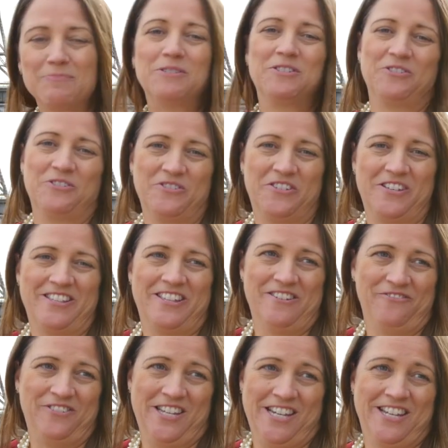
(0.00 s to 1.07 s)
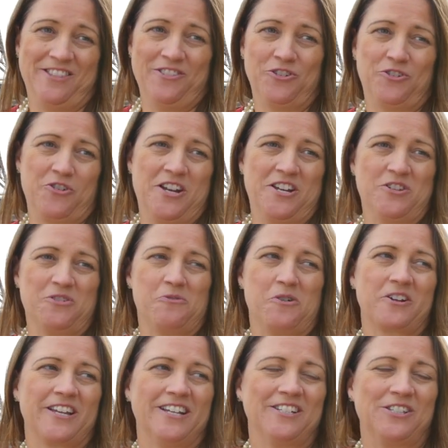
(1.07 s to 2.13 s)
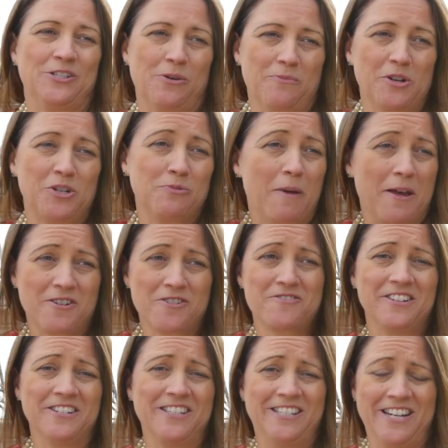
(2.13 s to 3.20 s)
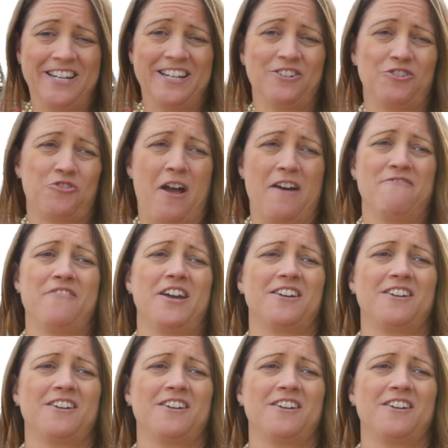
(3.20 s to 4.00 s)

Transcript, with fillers: absolutely love taking the train to work. It's so much better than sitting in traffic.